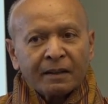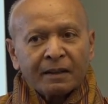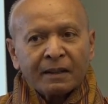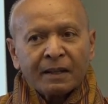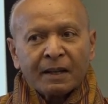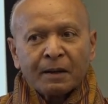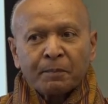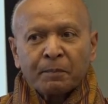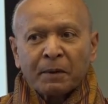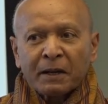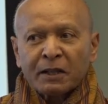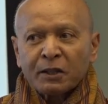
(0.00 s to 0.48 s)

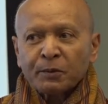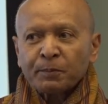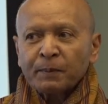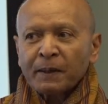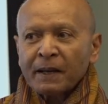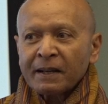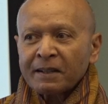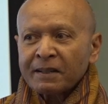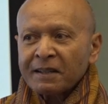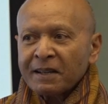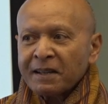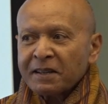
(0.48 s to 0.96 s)
there must be
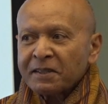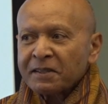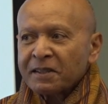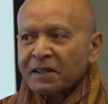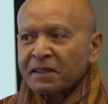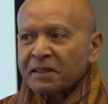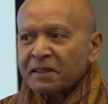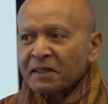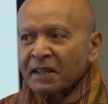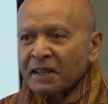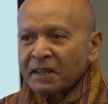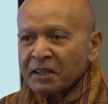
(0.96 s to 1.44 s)
at least a
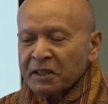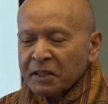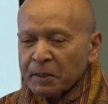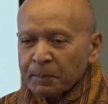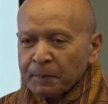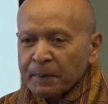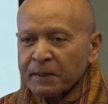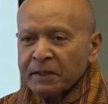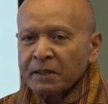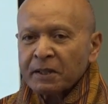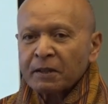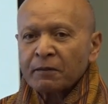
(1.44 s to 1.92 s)

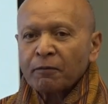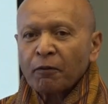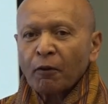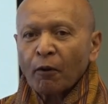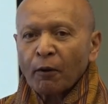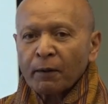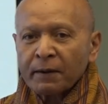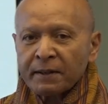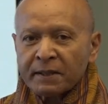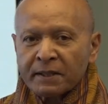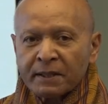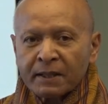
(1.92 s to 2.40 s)
60%
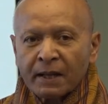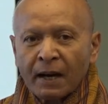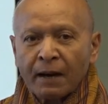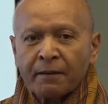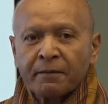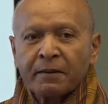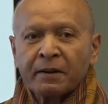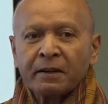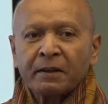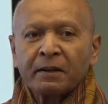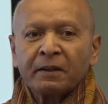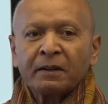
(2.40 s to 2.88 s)
forest
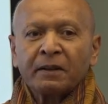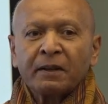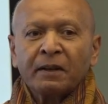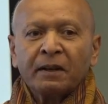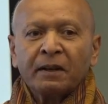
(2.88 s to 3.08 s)
cover